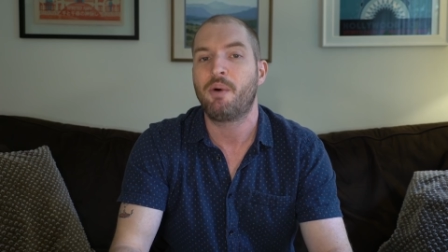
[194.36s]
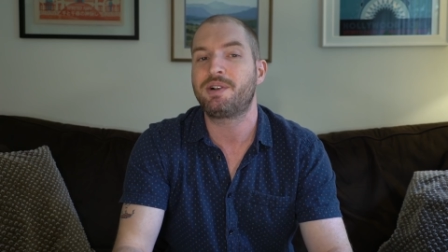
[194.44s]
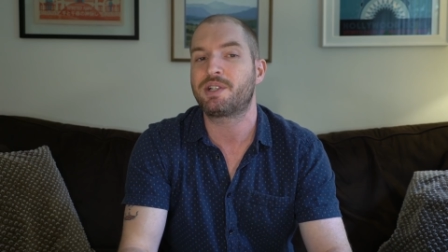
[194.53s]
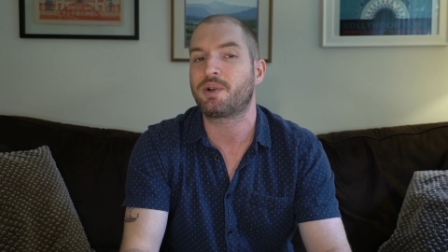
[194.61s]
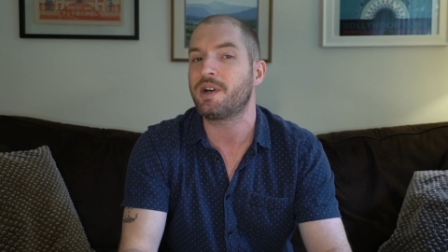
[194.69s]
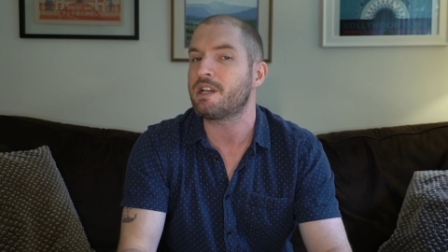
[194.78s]
which
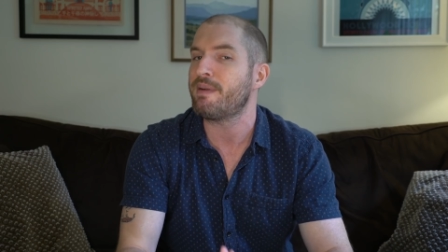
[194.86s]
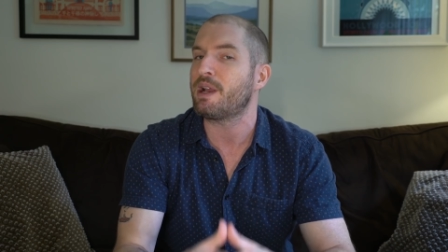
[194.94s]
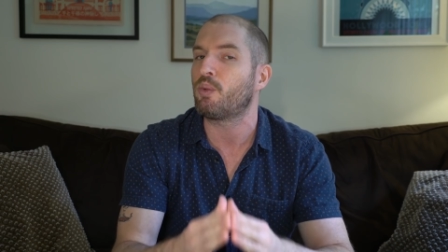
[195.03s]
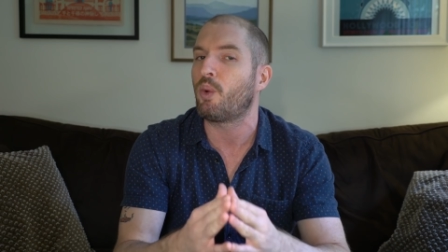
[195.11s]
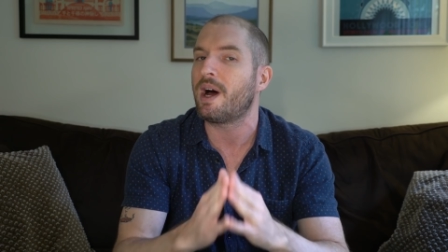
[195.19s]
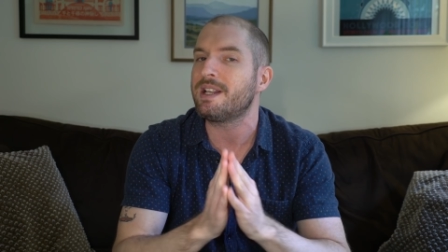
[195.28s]
is going to make
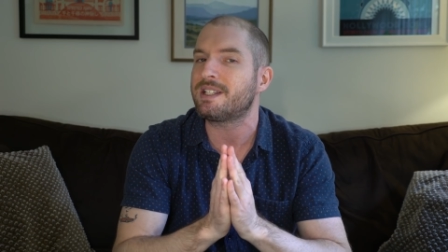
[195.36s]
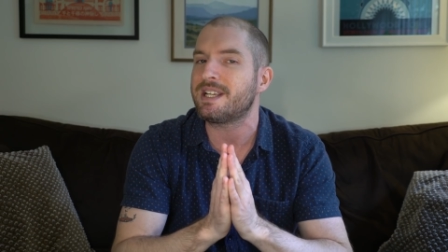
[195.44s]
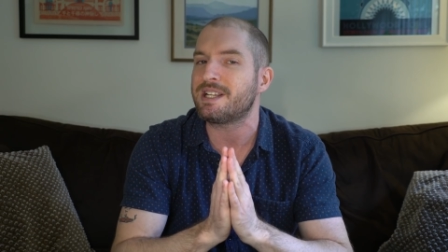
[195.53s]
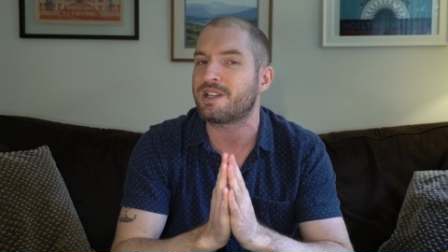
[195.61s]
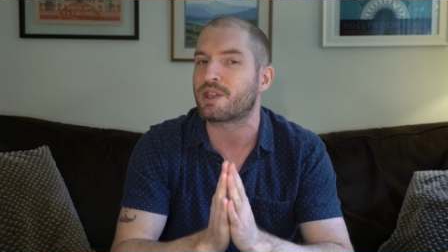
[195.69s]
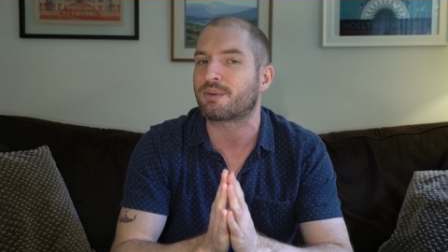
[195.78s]
one
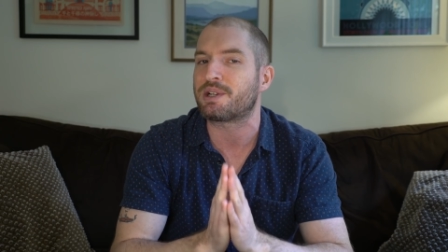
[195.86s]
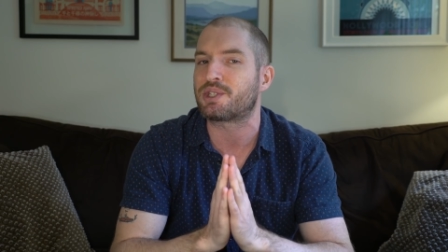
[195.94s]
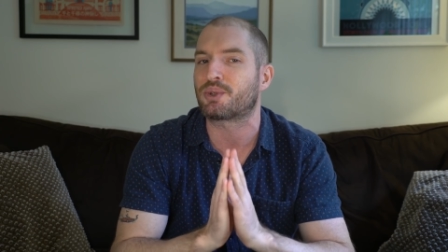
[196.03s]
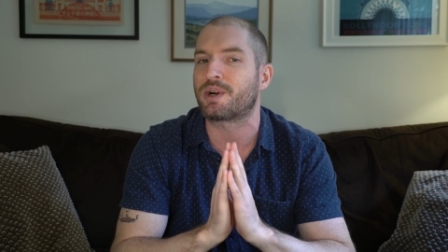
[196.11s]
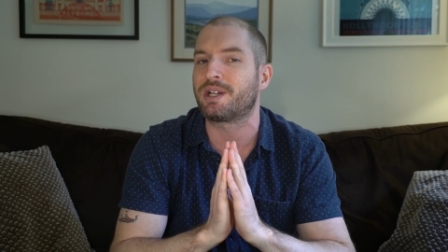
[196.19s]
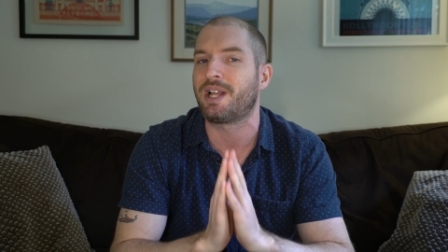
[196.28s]
Season 3
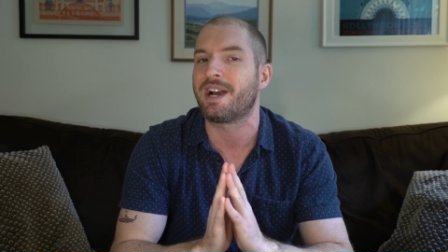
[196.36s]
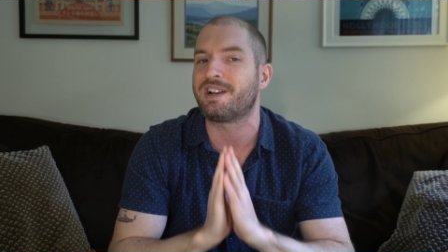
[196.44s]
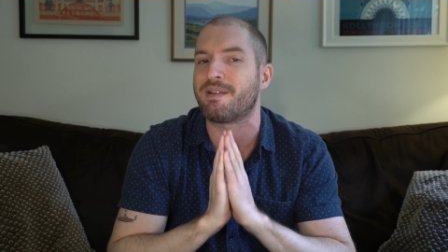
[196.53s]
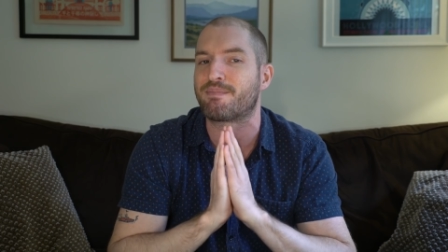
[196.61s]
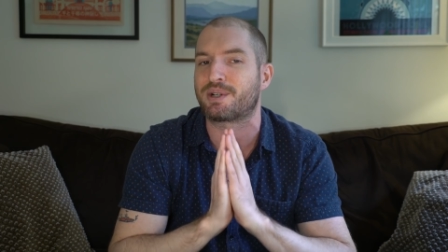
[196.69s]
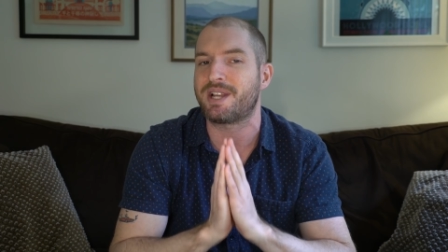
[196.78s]
storyline
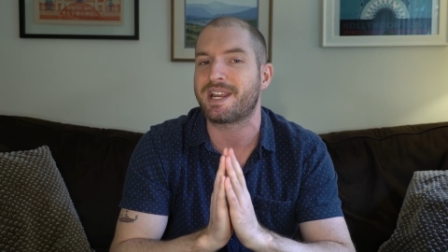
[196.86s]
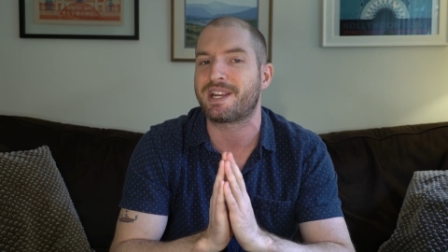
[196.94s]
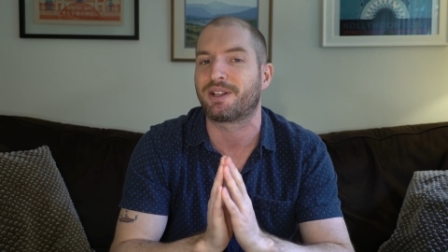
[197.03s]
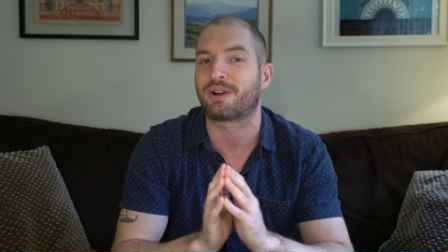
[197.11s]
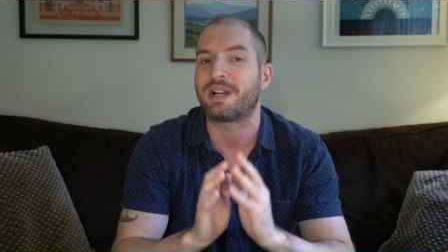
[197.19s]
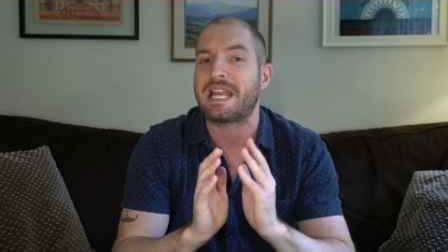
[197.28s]
in
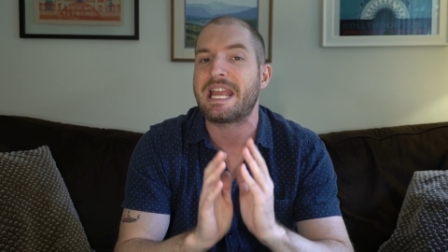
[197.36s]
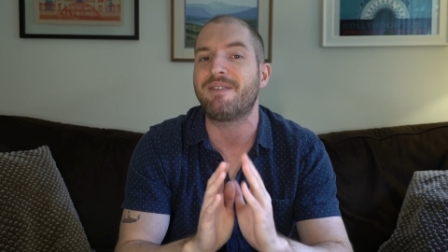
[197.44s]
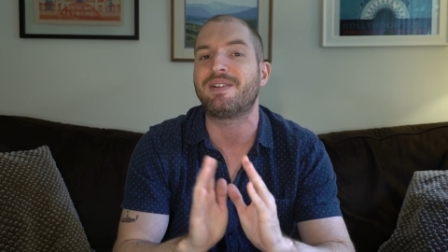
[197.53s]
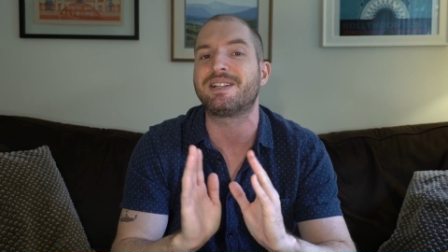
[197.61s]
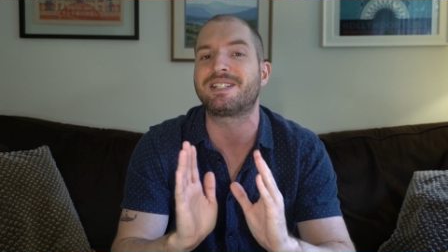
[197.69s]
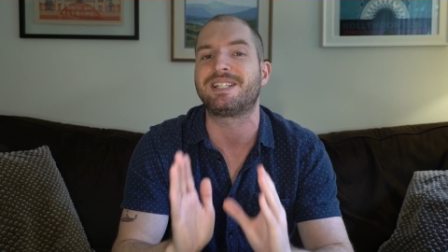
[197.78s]
particular
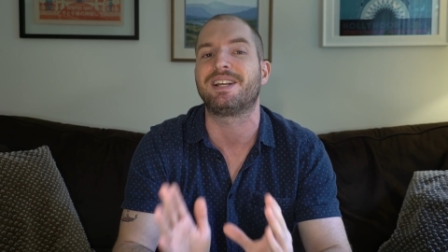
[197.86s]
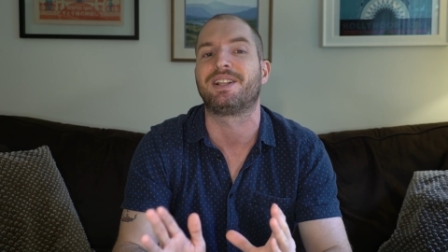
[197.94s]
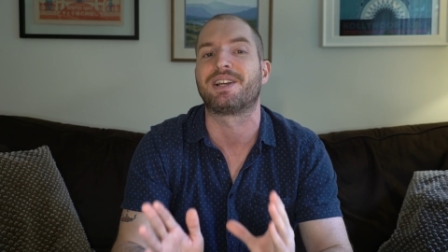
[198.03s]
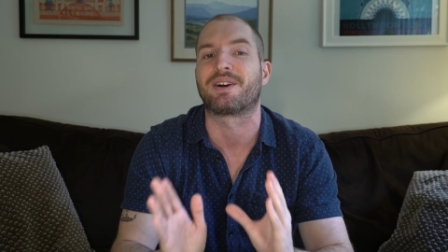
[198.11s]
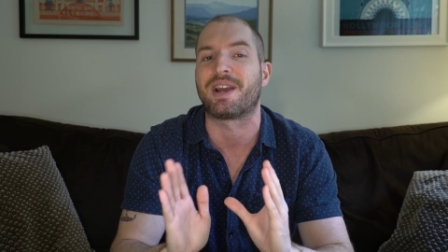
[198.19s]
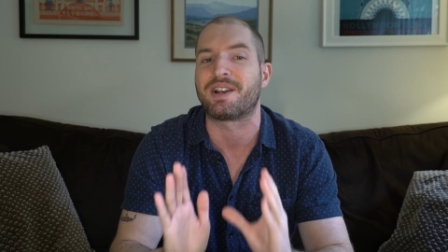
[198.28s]
even
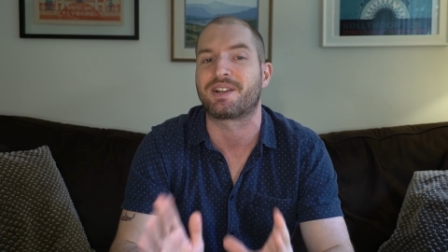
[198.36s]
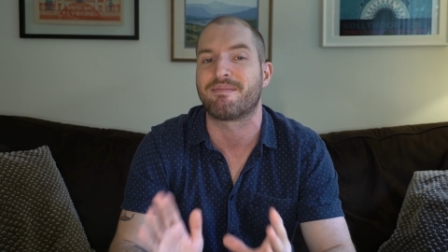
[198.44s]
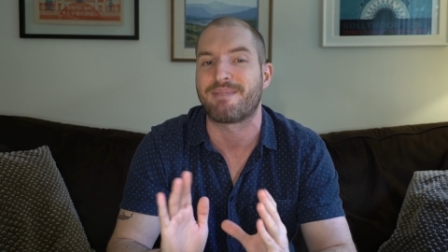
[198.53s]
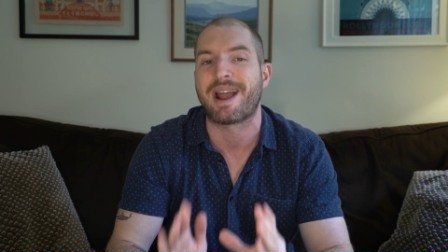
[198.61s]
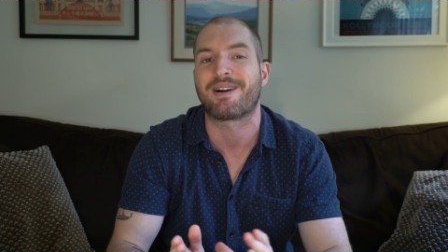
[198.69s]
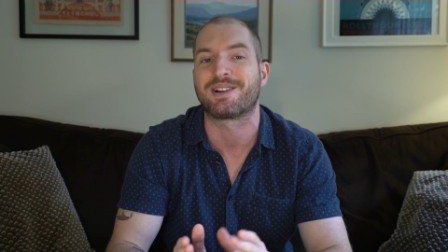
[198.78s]
sillier in
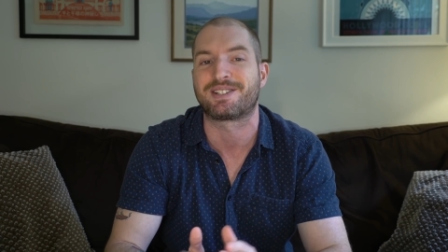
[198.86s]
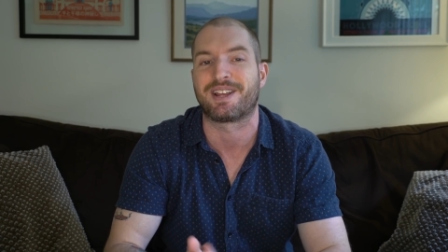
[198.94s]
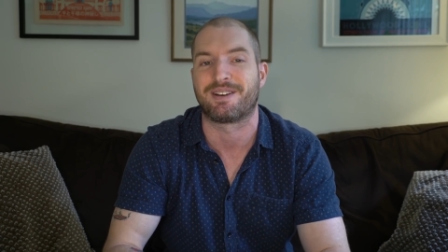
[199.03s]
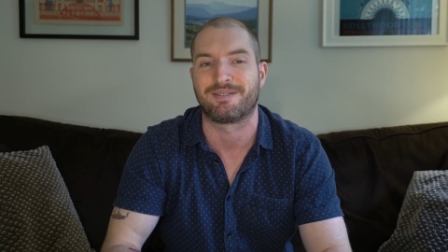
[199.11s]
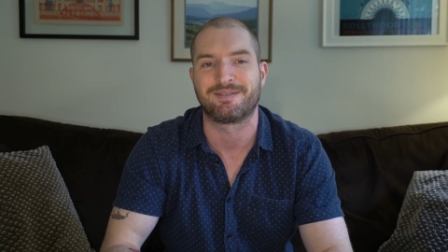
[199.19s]
comparison.